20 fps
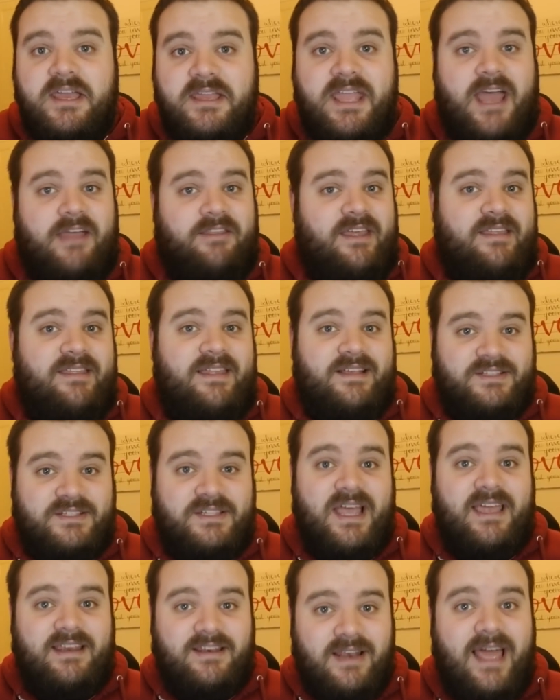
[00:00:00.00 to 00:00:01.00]
yeah, that,
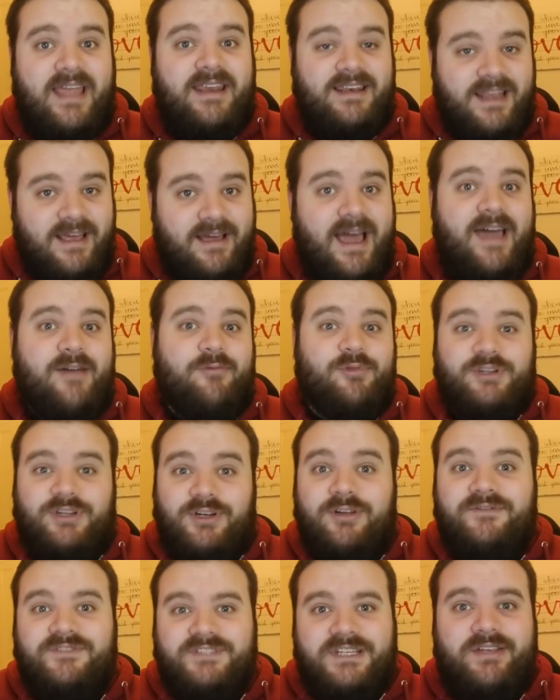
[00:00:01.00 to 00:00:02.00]
that's I'd, I'd I would
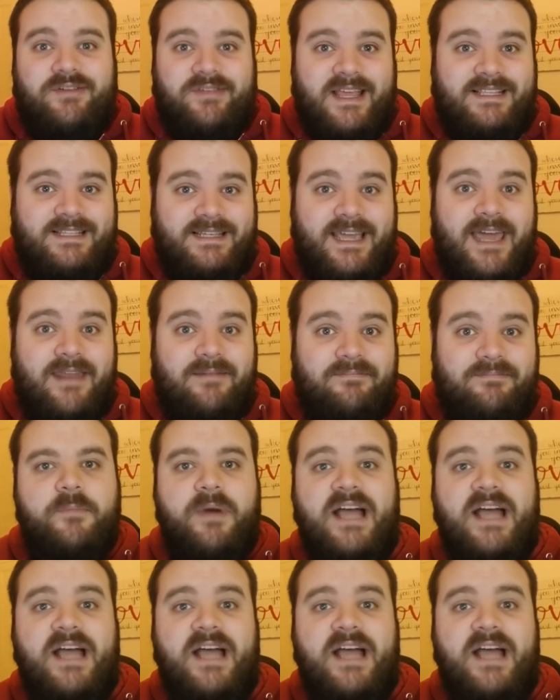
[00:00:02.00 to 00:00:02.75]
love to do that again.